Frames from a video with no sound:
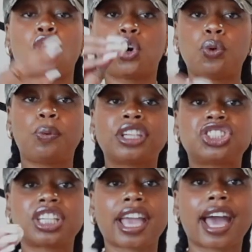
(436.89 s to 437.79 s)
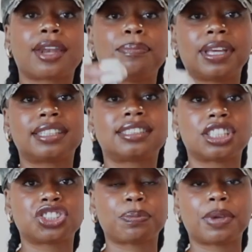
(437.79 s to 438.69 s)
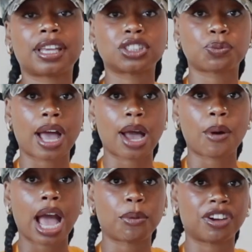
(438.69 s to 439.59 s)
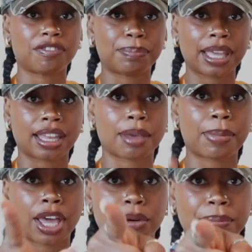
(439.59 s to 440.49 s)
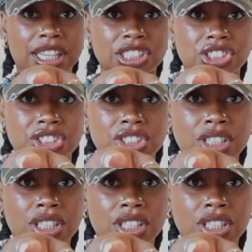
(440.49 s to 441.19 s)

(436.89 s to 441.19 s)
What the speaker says: who wish she had a big sister because wow, I would have been a better bitch.